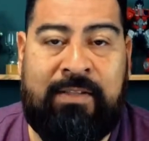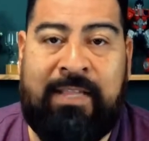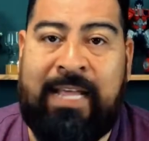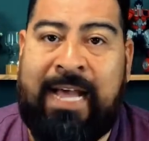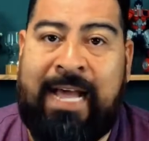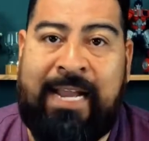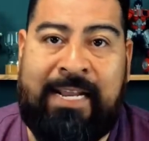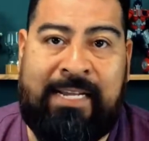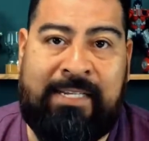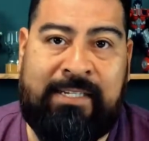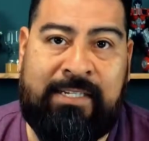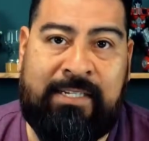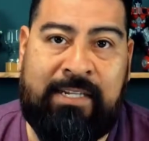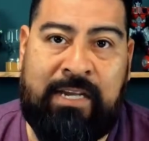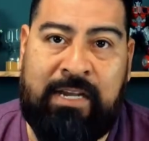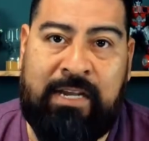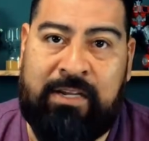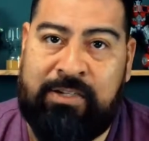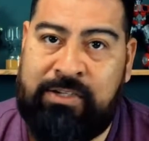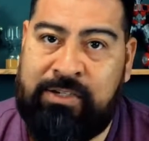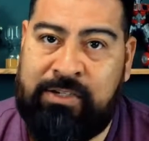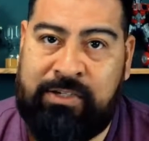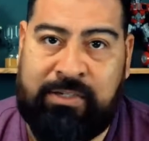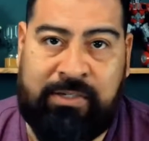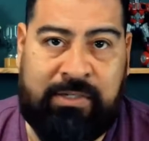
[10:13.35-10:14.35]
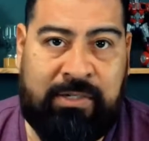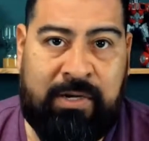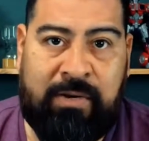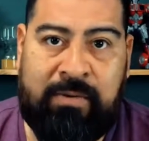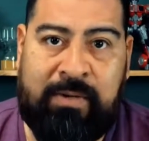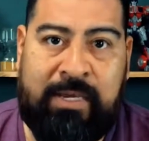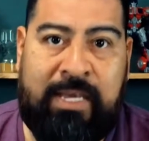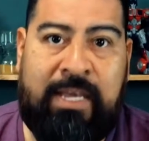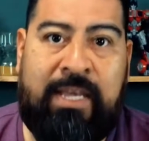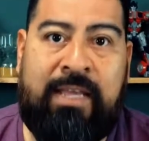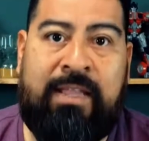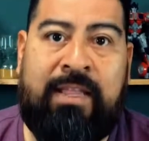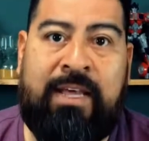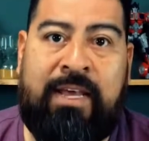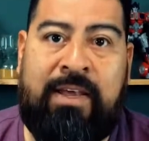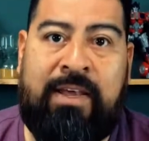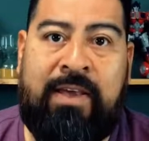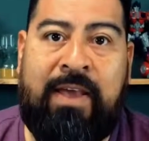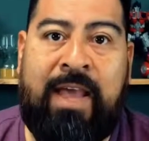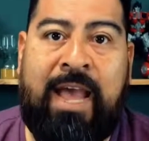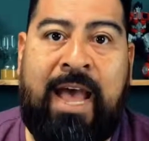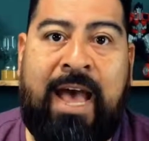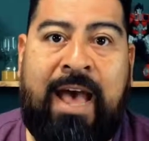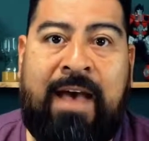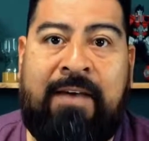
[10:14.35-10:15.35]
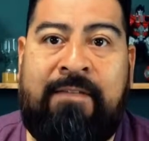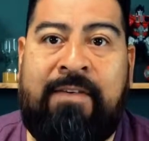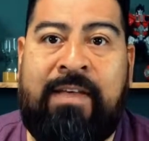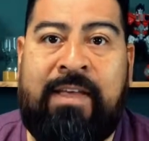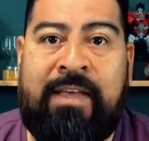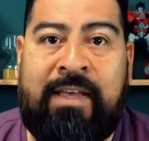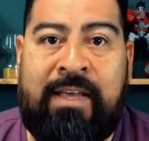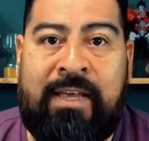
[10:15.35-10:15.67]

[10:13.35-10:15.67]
That is so key, that you have